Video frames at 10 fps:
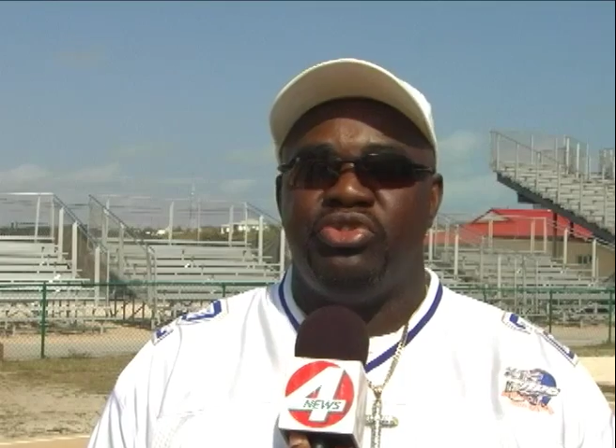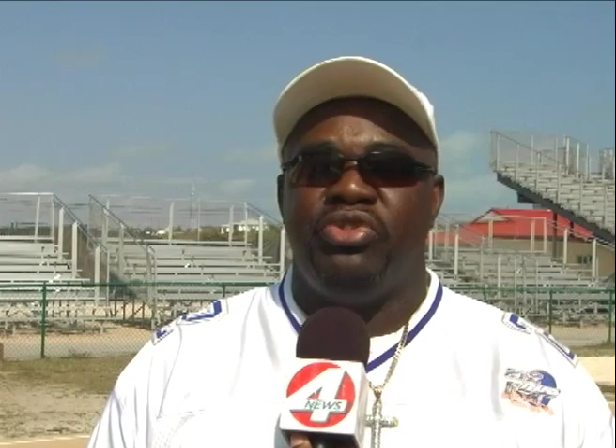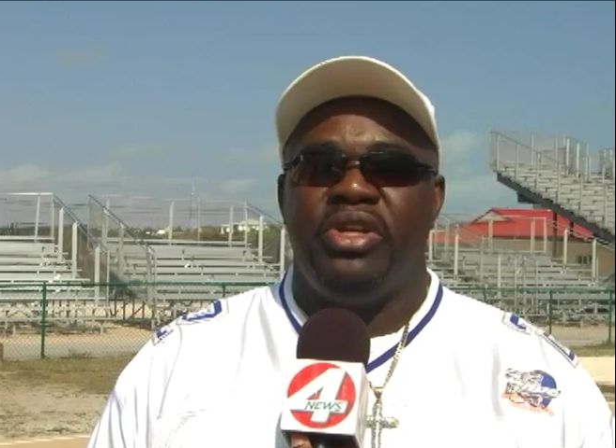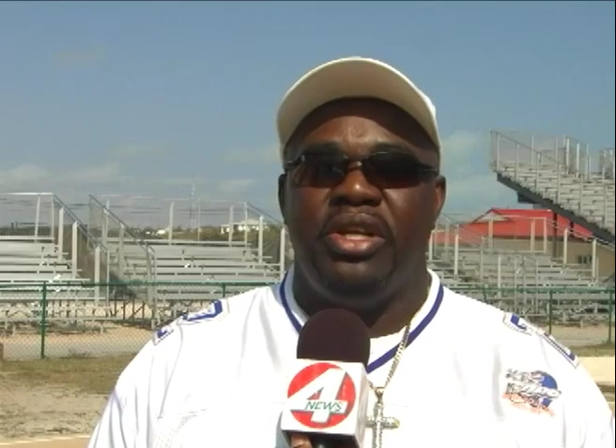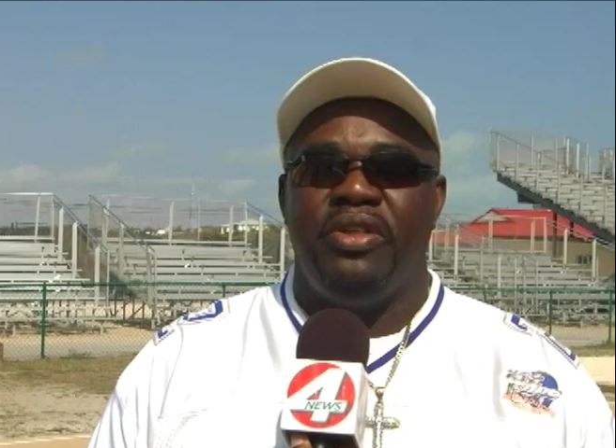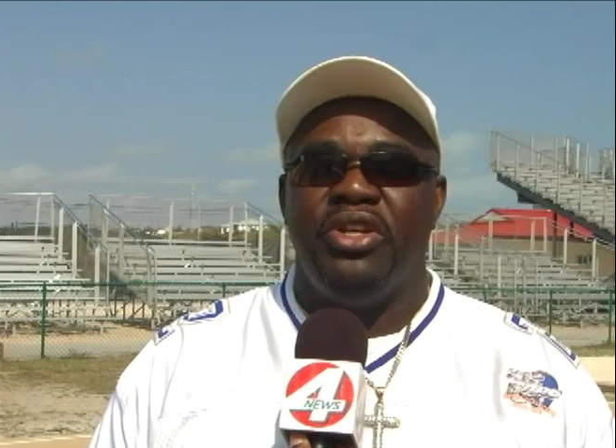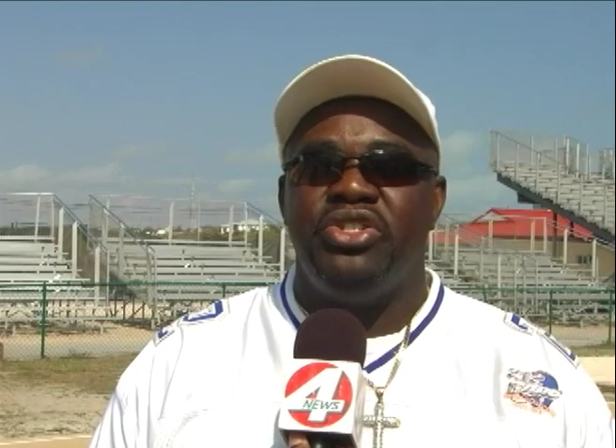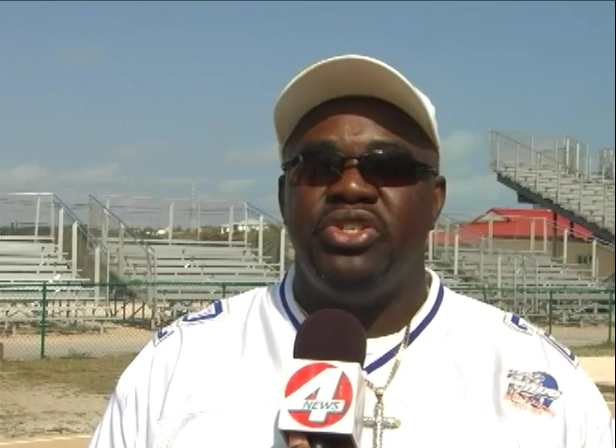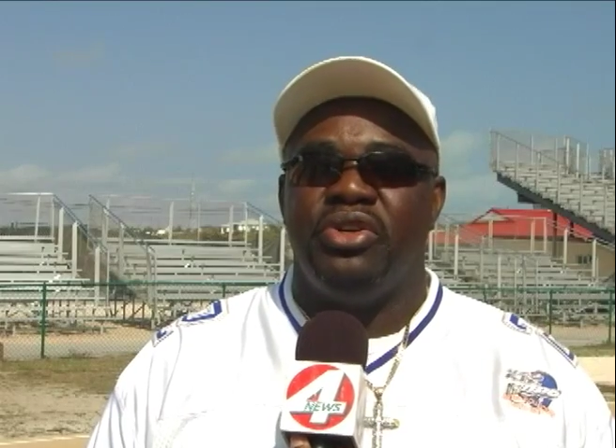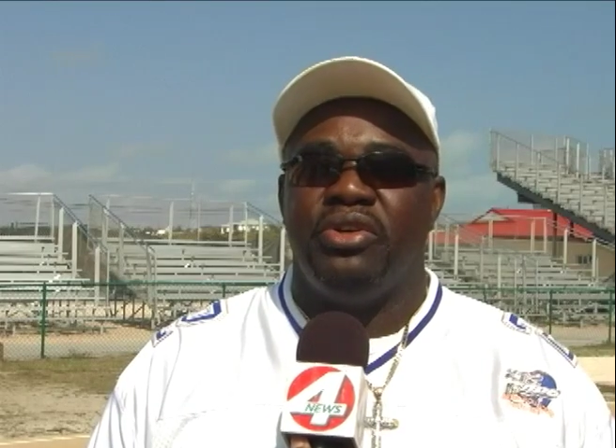training
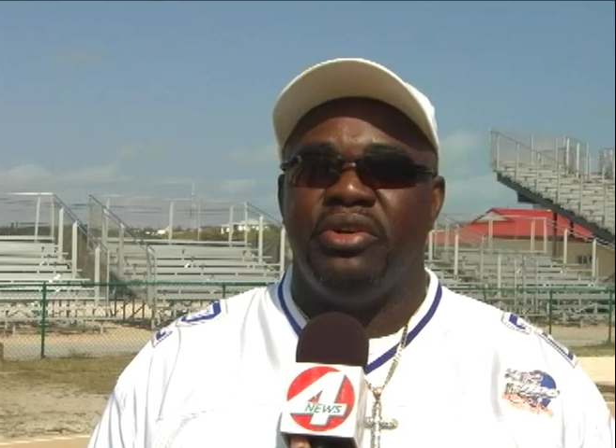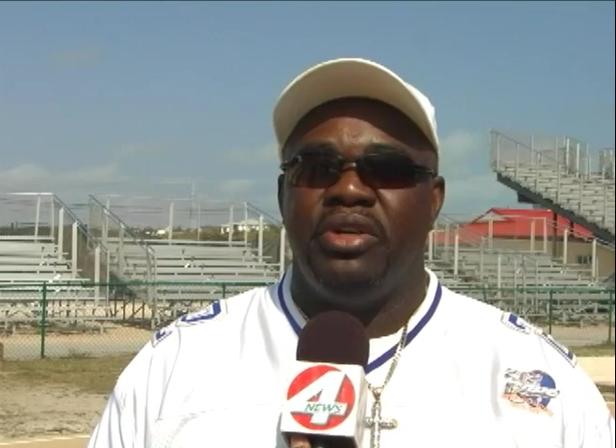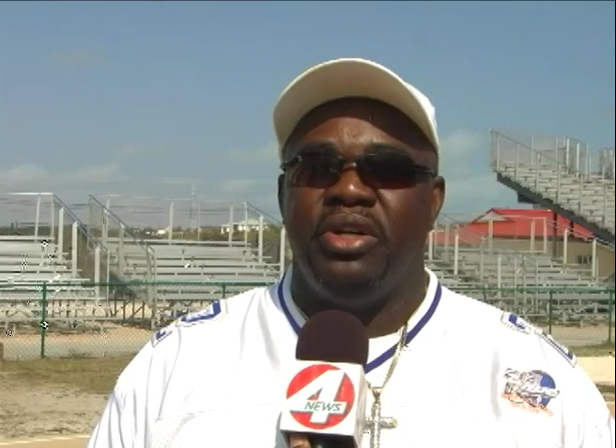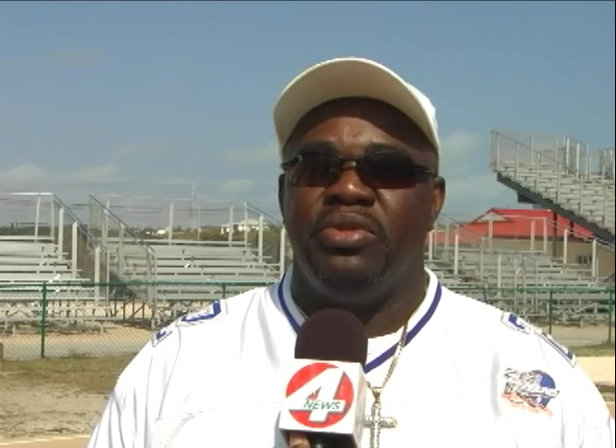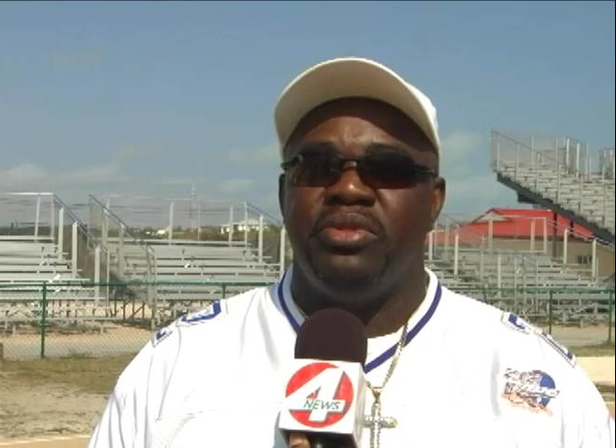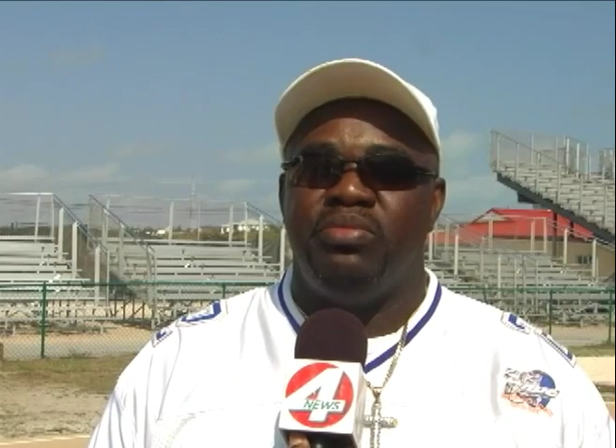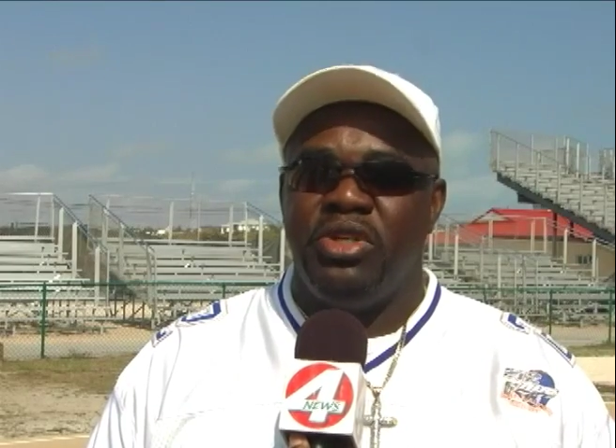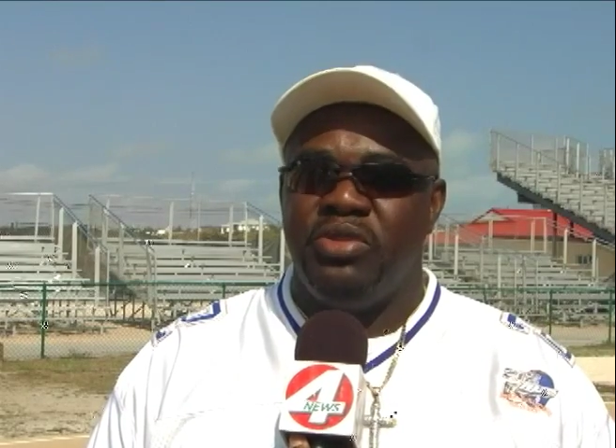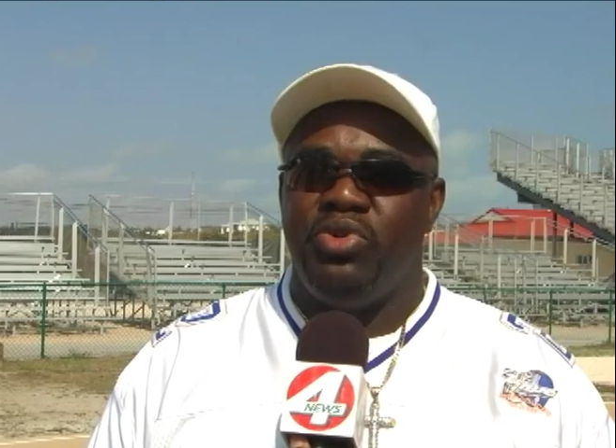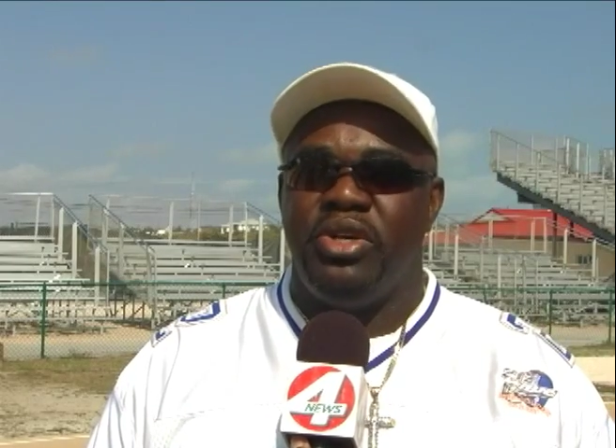this year. It was
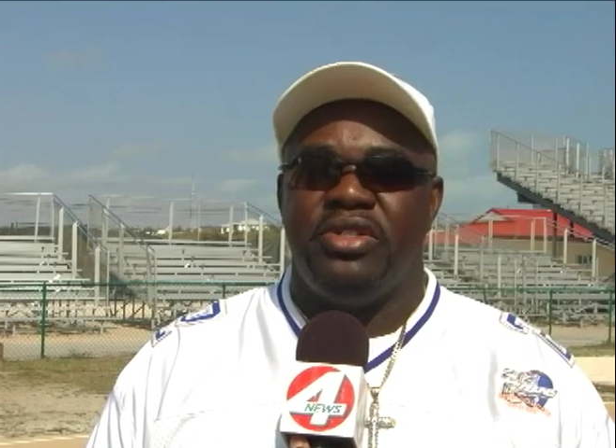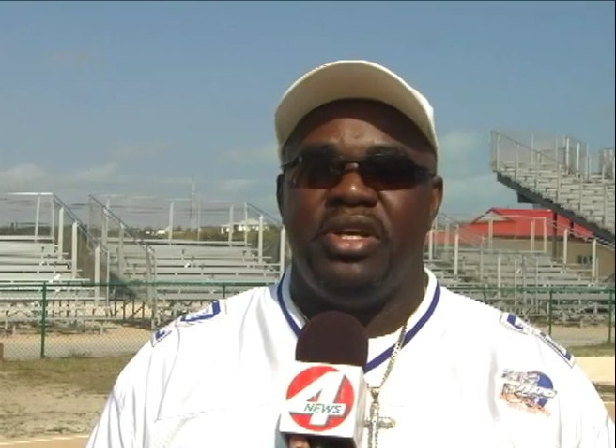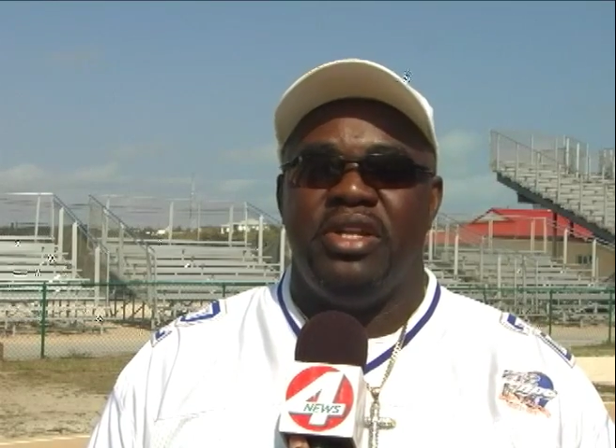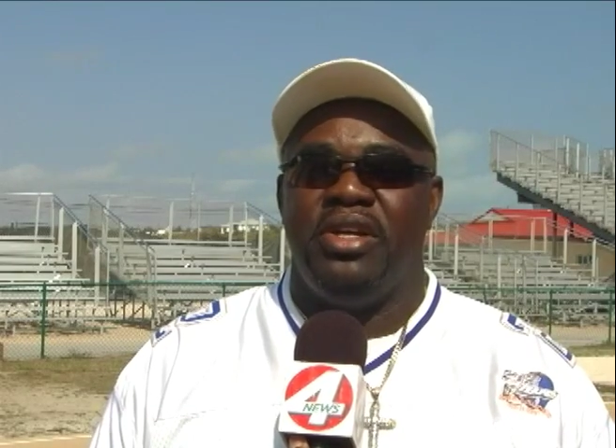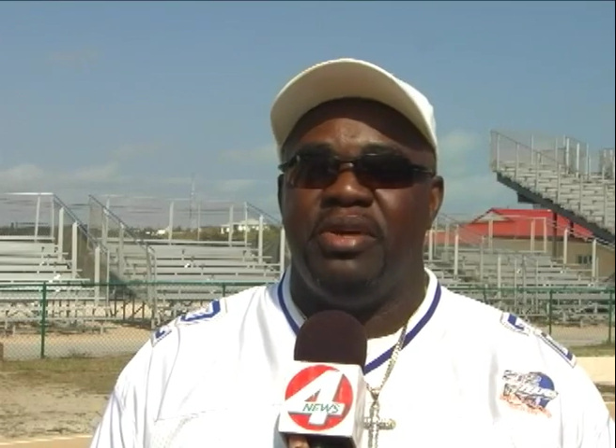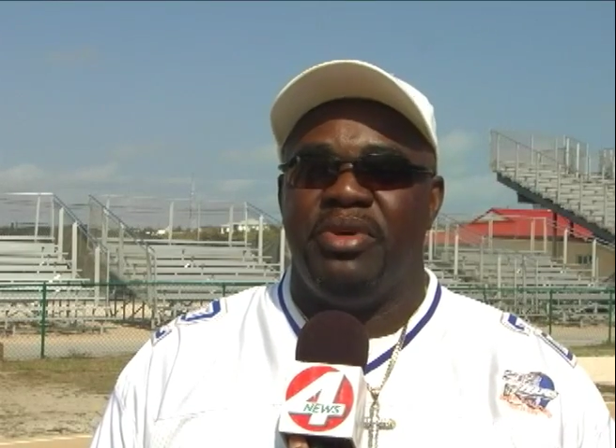much more exciting.